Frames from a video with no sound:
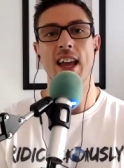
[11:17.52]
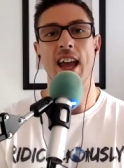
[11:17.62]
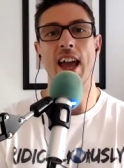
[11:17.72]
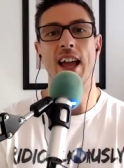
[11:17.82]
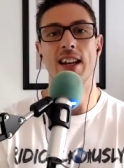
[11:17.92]

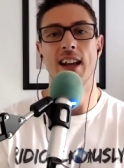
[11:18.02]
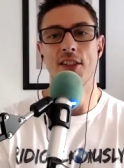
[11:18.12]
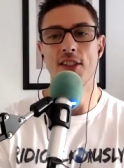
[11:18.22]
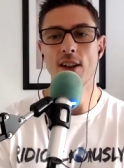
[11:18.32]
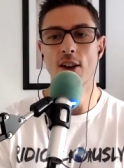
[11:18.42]
And I
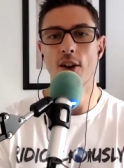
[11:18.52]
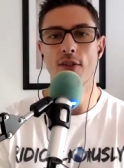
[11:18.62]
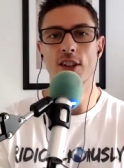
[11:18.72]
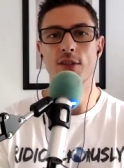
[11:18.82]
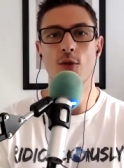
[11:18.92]
think a lot of
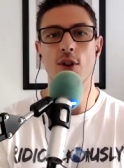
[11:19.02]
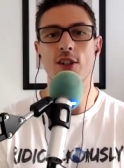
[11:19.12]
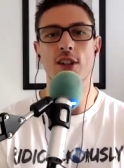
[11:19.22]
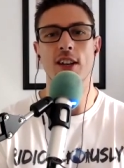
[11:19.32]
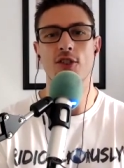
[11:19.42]
us fall
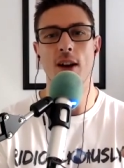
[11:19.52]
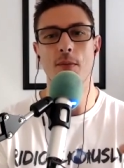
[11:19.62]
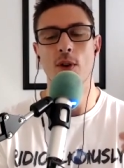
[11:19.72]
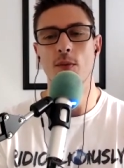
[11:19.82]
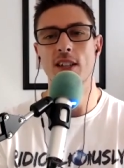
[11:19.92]
into that trap
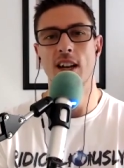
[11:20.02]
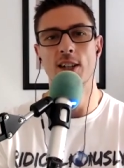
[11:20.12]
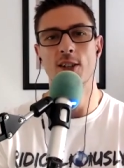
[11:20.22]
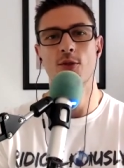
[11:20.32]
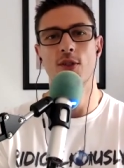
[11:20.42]
when we're telling
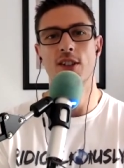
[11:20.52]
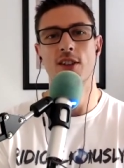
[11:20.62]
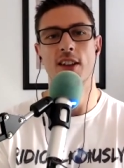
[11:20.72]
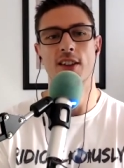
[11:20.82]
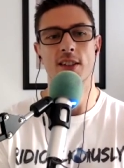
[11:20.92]
stories
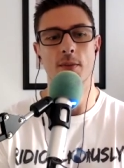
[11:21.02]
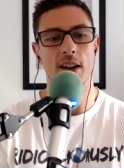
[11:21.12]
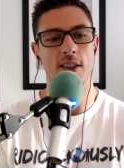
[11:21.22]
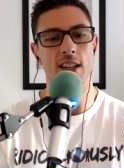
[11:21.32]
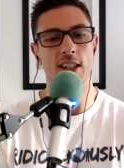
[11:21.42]
to others
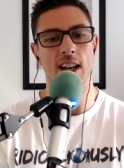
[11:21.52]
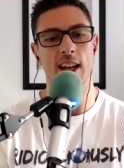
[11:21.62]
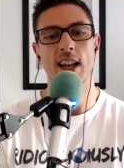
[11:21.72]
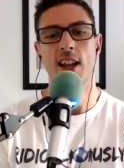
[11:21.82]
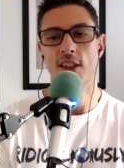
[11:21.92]
about things like,
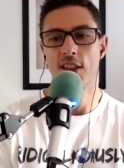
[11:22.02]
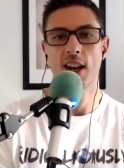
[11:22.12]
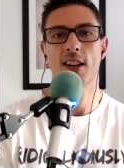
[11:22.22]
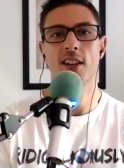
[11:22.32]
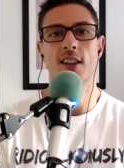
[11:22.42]
then I
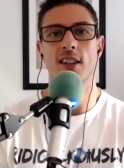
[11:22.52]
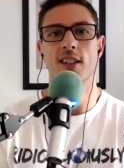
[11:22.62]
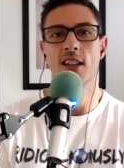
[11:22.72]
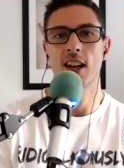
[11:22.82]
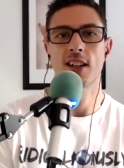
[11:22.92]
did this,
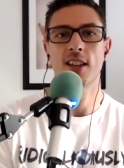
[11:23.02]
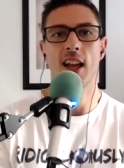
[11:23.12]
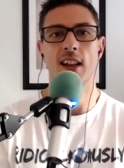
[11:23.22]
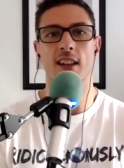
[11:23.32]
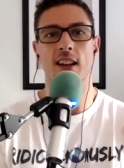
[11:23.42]
then I did
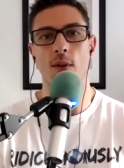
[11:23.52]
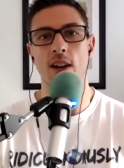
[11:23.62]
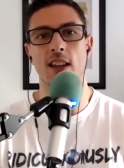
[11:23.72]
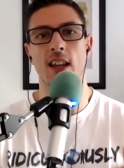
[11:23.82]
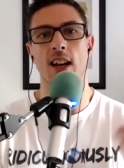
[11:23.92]
that, then I
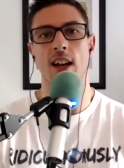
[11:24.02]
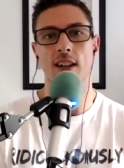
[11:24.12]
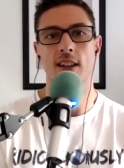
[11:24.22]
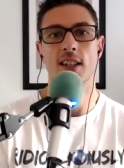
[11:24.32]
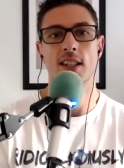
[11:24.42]
went there and I
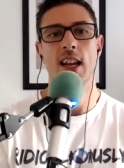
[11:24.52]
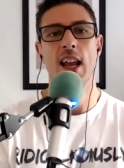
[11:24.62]
did this.